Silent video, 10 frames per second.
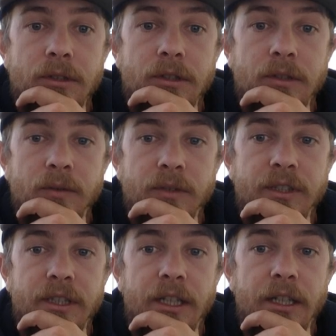It was
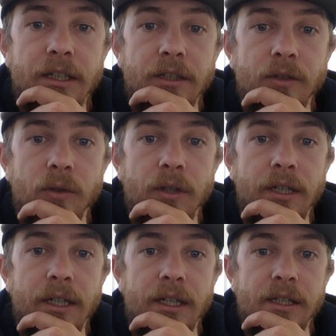said in a
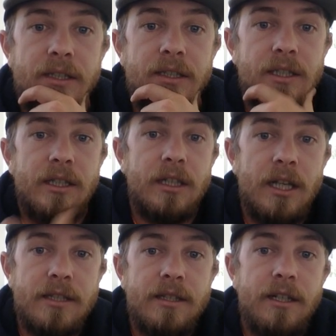court case,
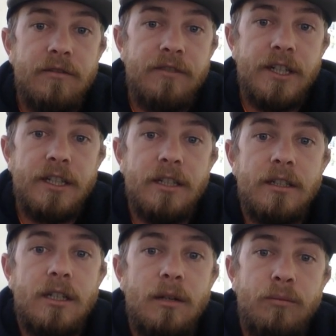unless the
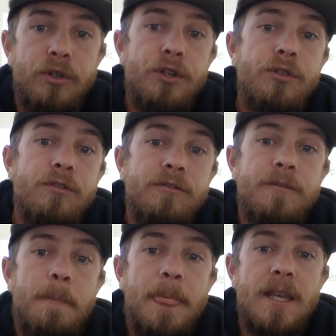defendant can
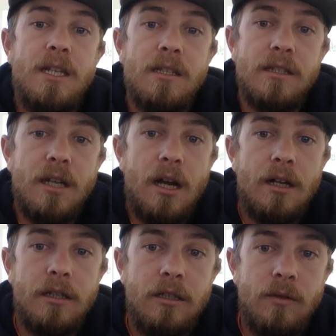prove he is
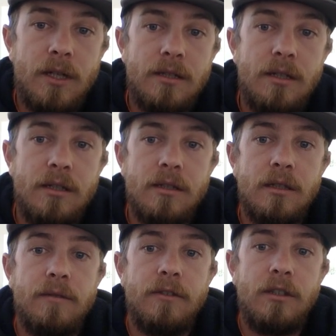not a U.S.
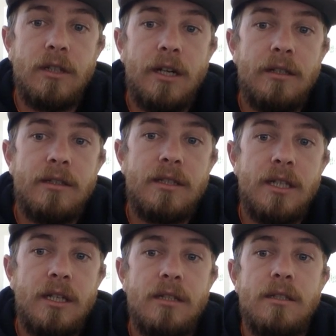citizen of the United
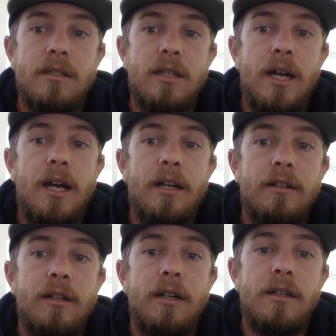States, the
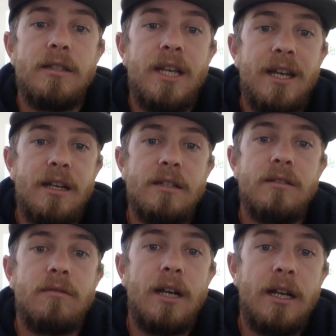IRS
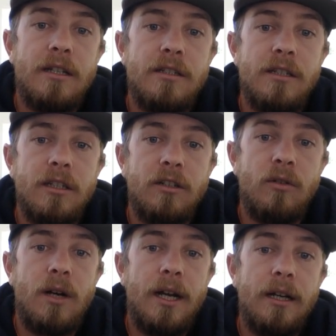has the right to
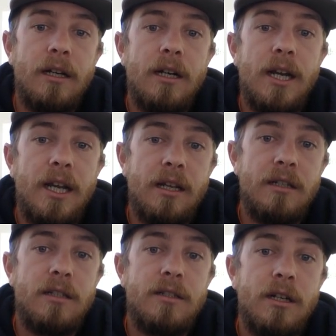inquire
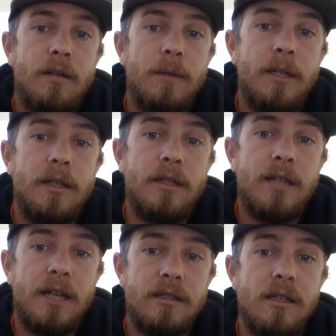and determine a
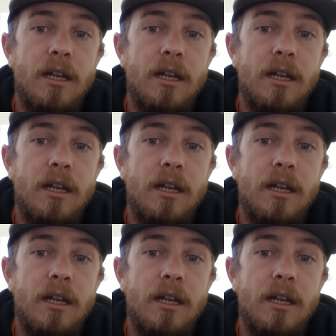tax